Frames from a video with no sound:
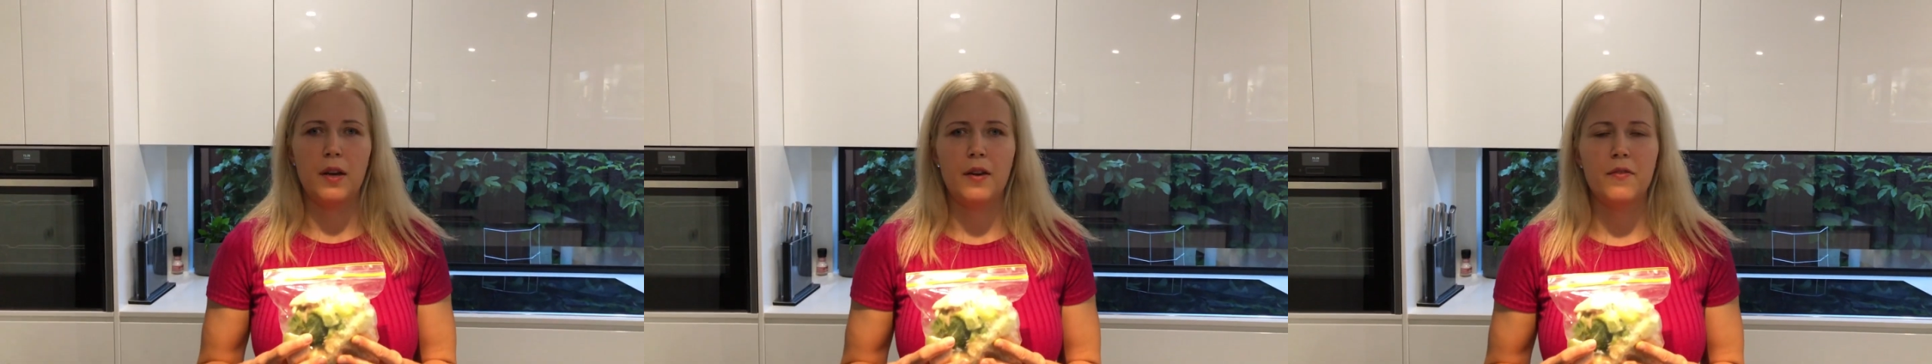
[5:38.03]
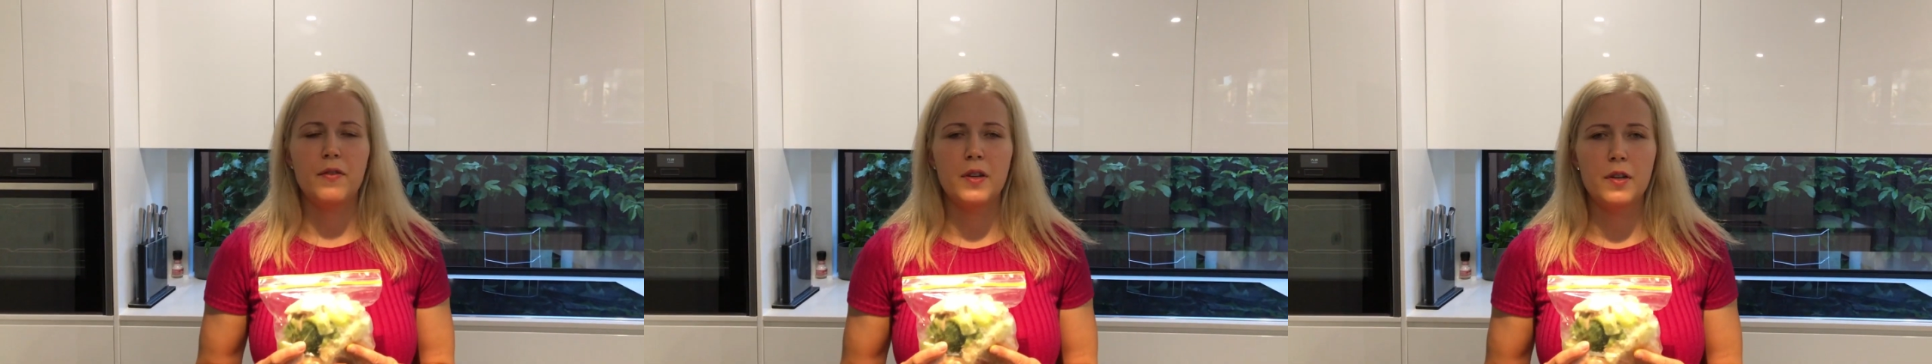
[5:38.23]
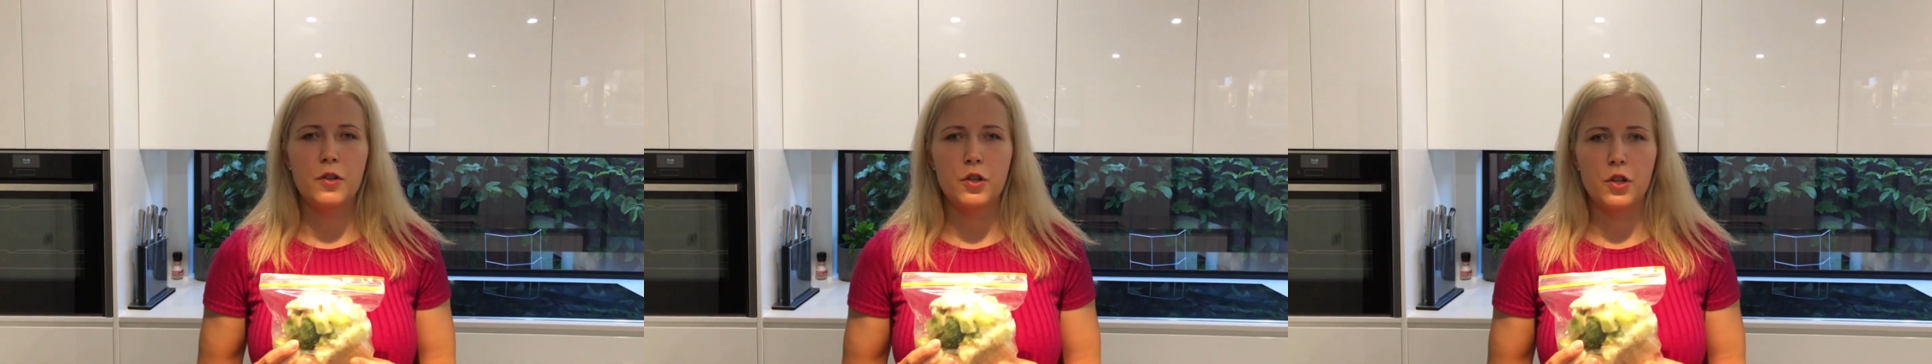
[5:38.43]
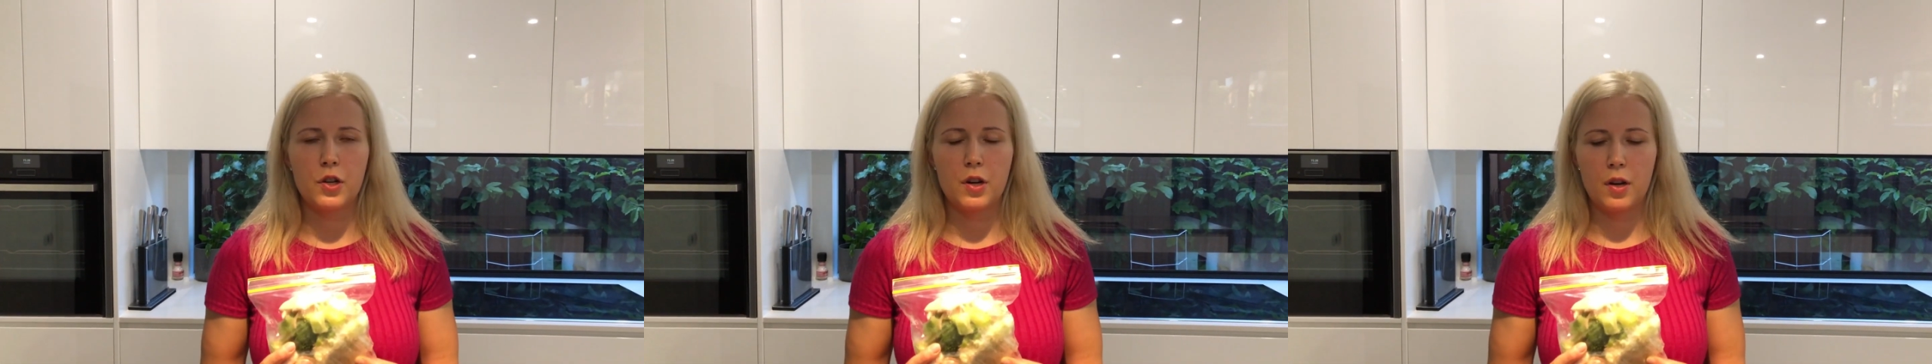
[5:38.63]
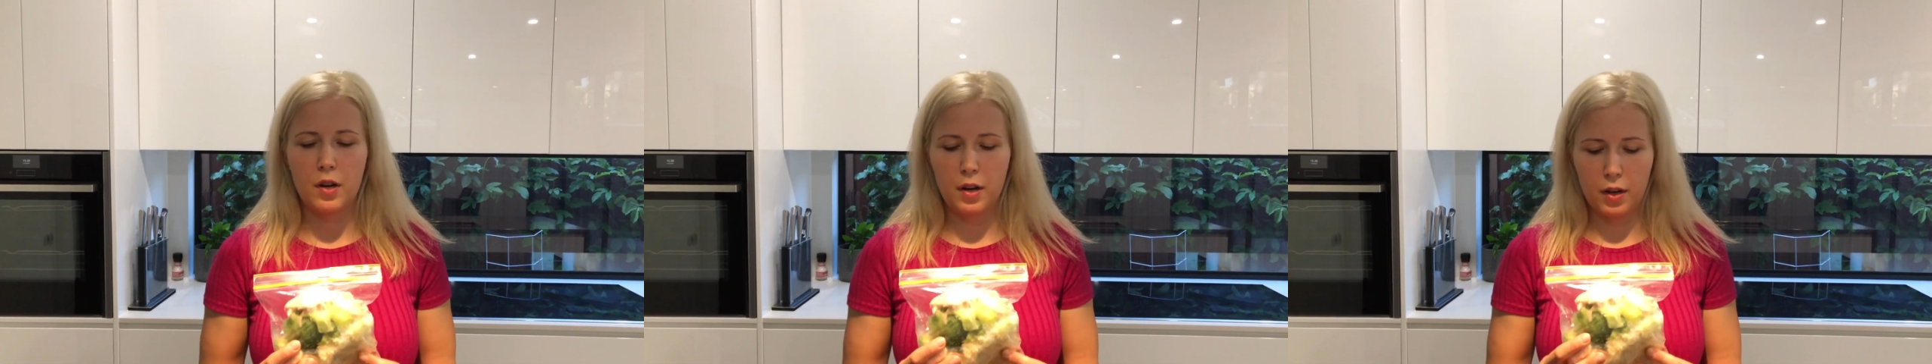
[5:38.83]

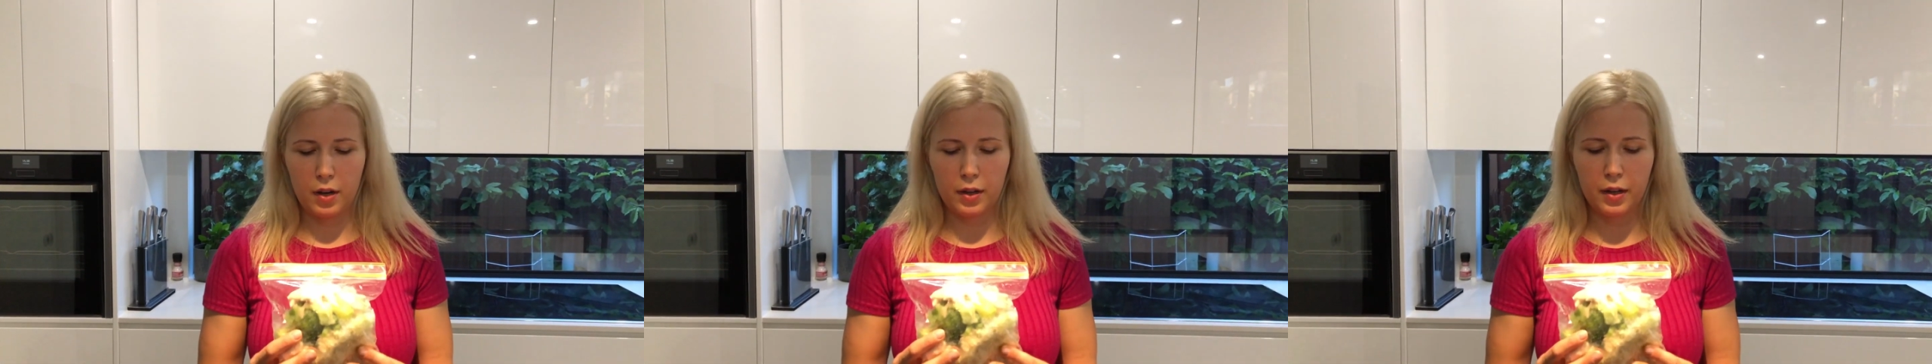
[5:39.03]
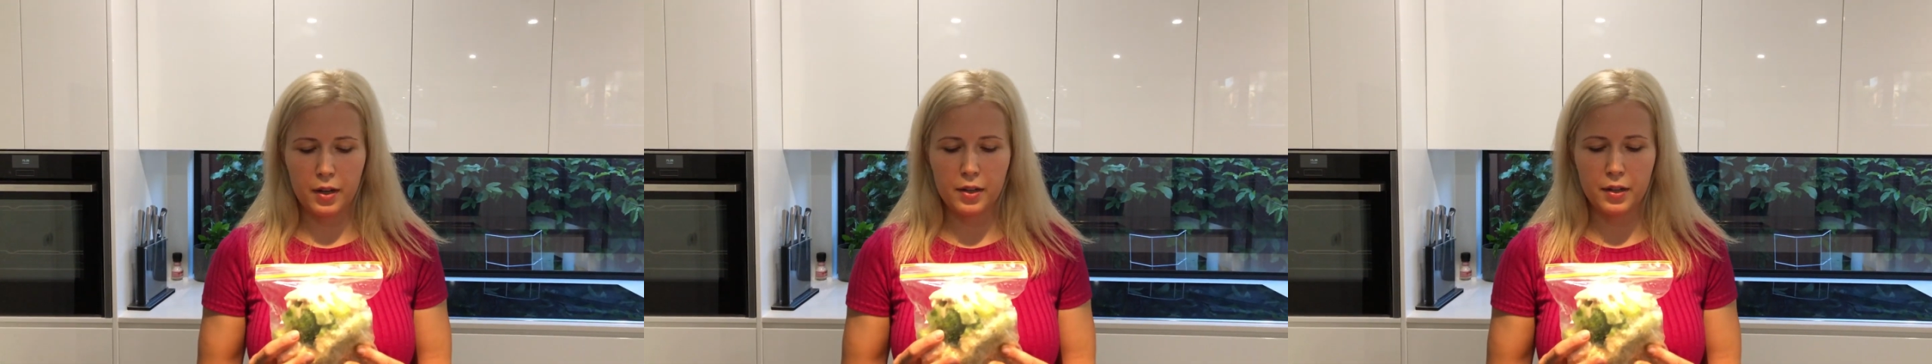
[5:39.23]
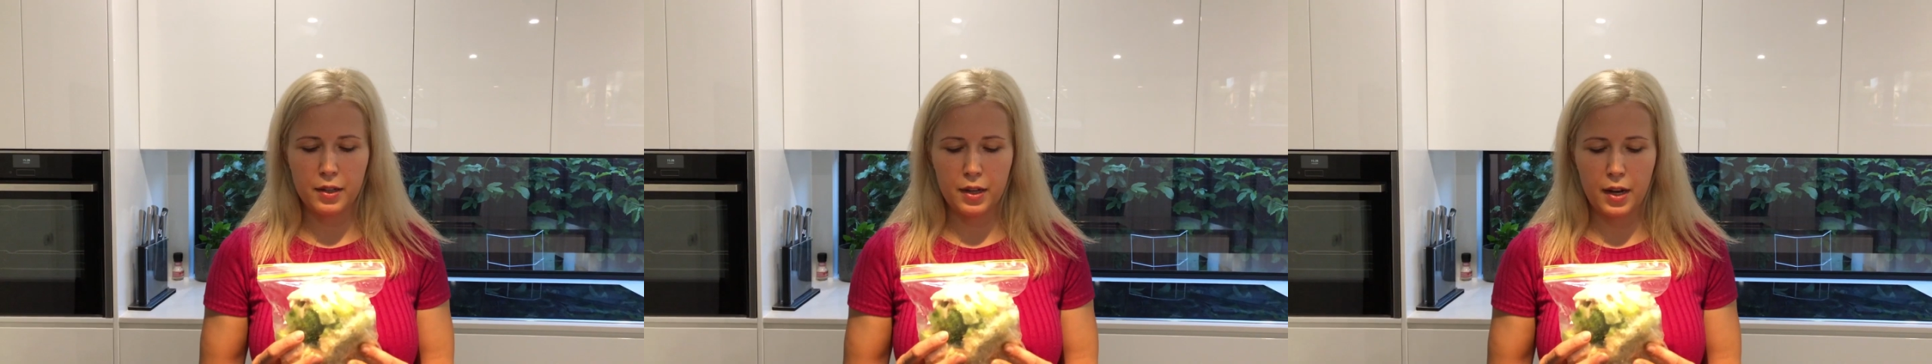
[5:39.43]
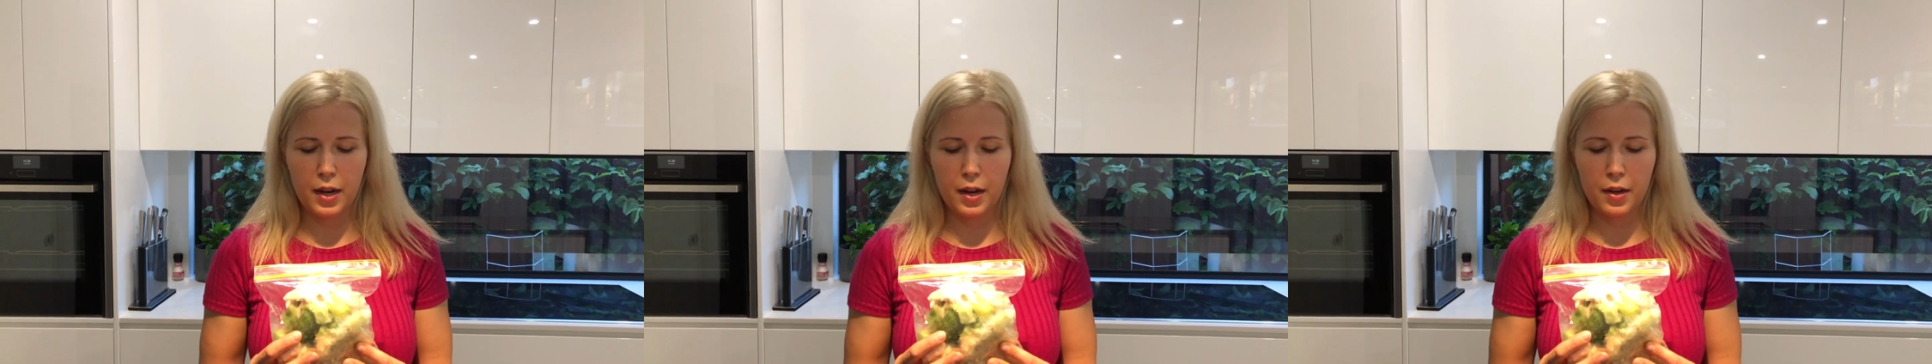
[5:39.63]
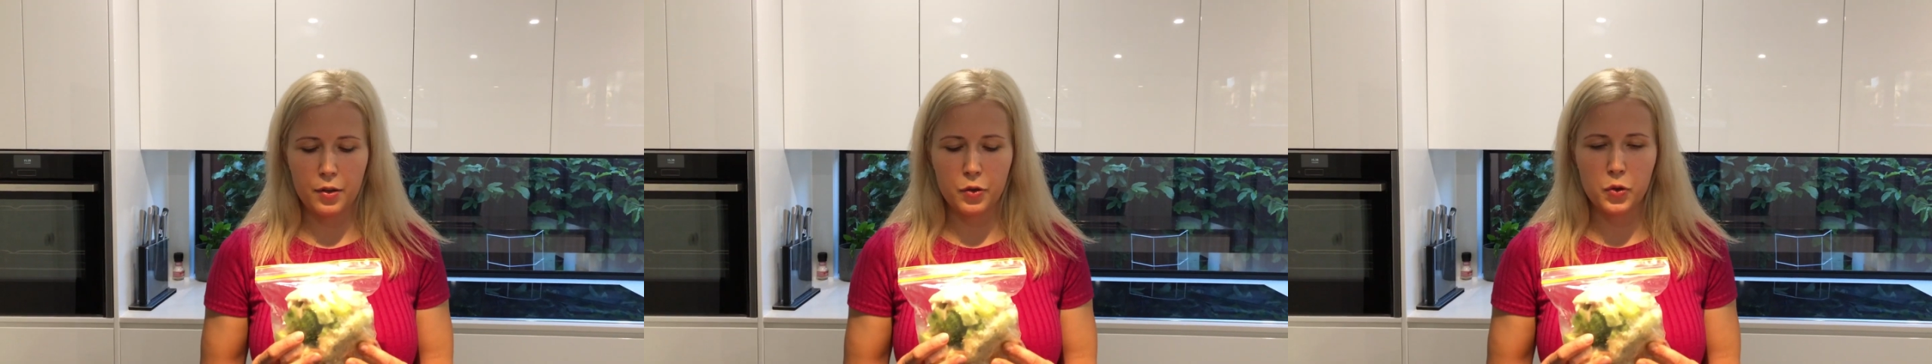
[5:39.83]
which
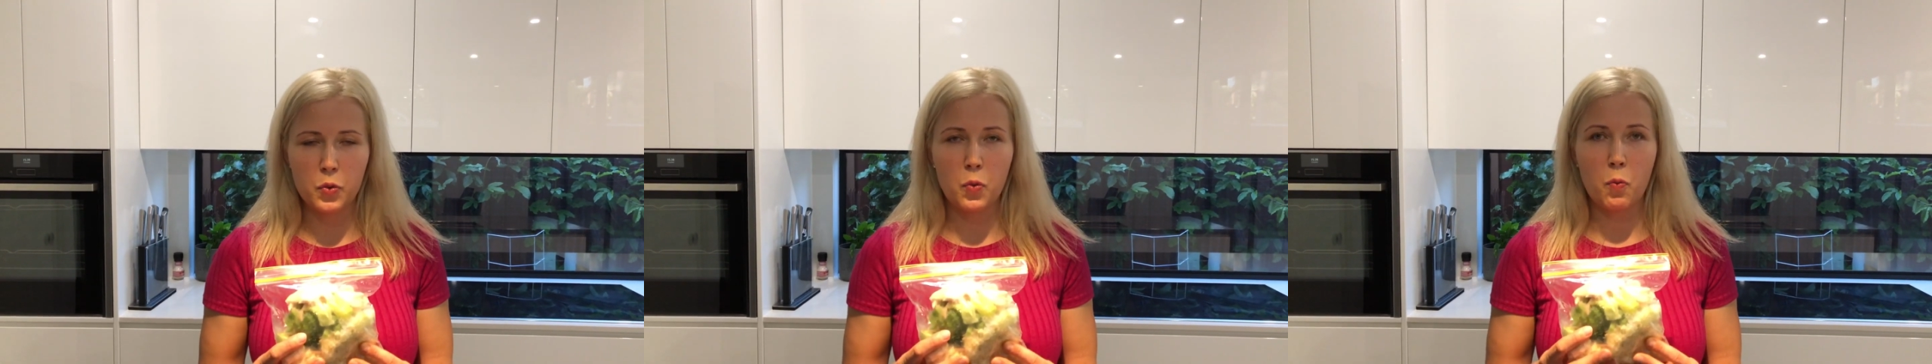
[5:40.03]
contains